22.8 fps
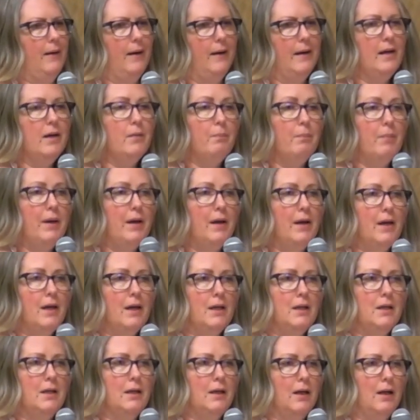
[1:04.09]
hip
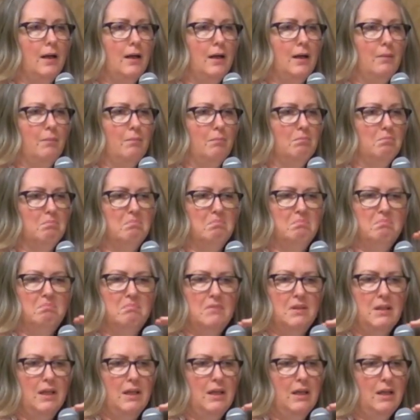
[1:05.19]
pain,
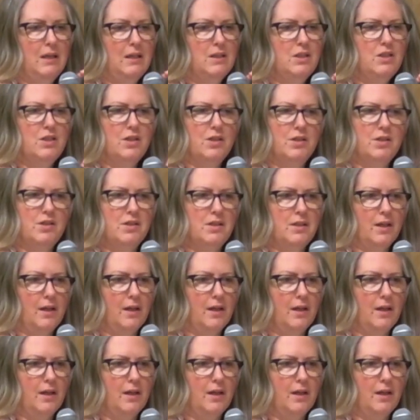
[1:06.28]
just